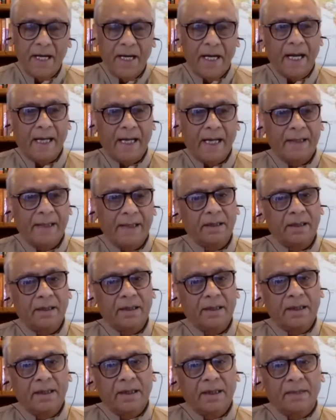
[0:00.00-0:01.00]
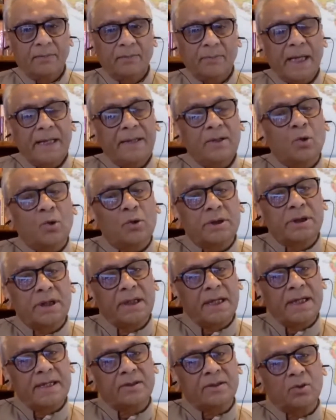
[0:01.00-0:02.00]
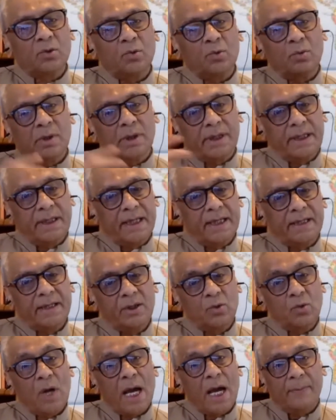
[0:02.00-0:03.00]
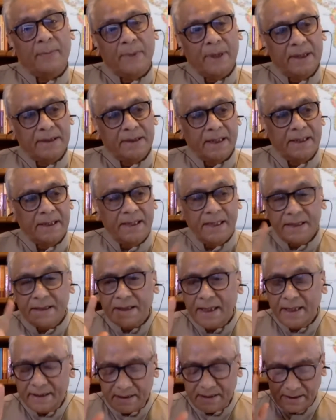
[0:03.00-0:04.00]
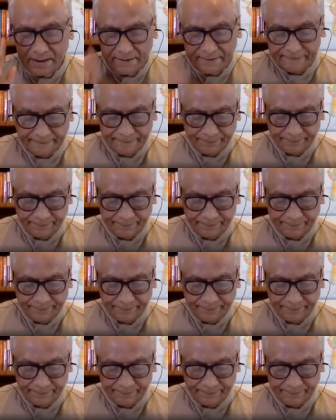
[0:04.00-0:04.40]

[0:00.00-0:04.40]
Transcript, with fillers: And brain coaching is to create new habits. And he says